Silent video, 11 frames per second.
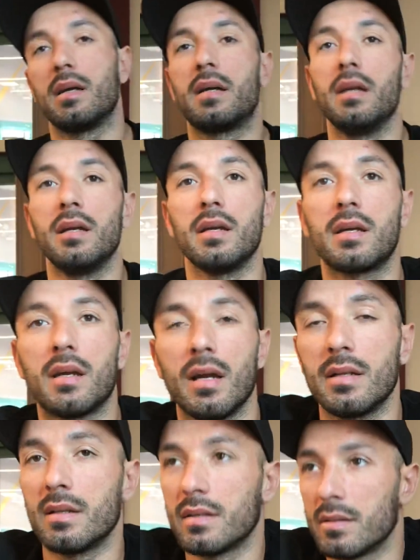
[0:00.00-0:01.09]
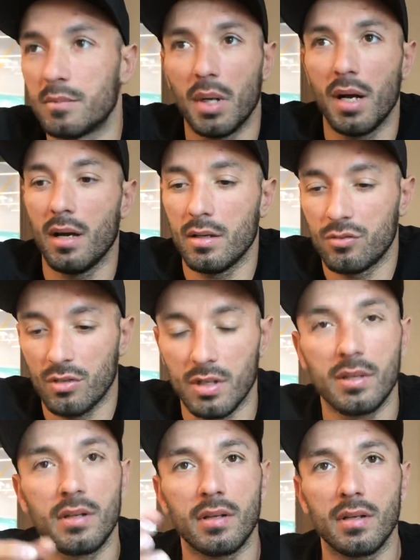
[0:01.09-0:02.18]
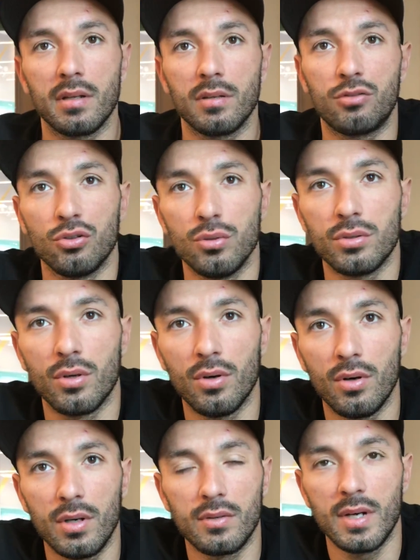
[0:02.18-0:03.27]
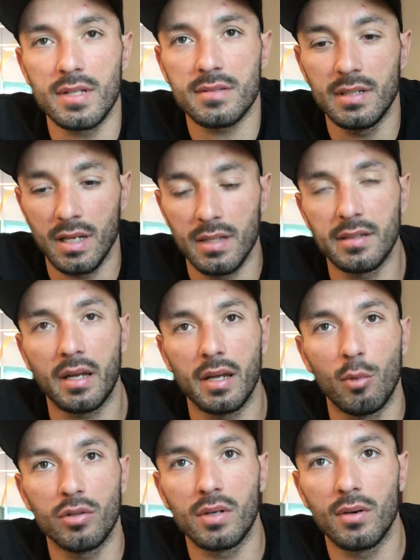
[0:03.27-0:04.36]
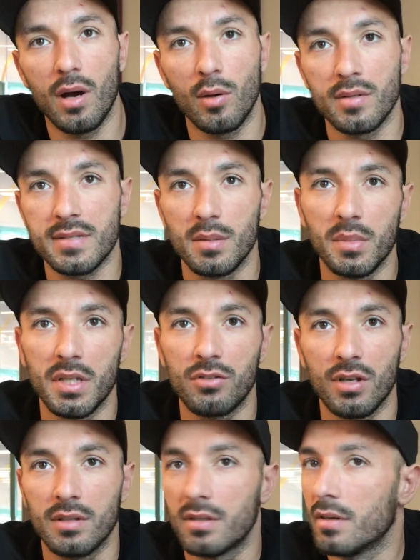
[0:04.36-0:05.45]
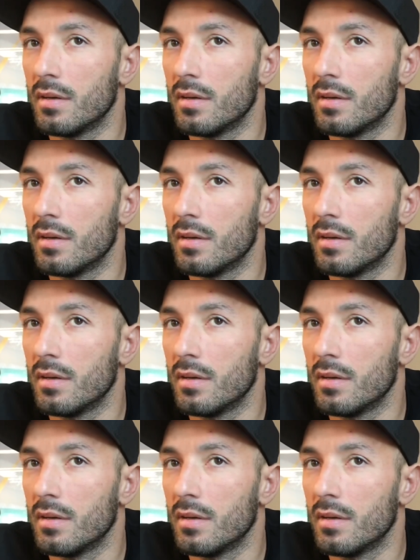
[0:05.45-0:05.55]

kick and punch and judo and wrestling and take him on the ground and submission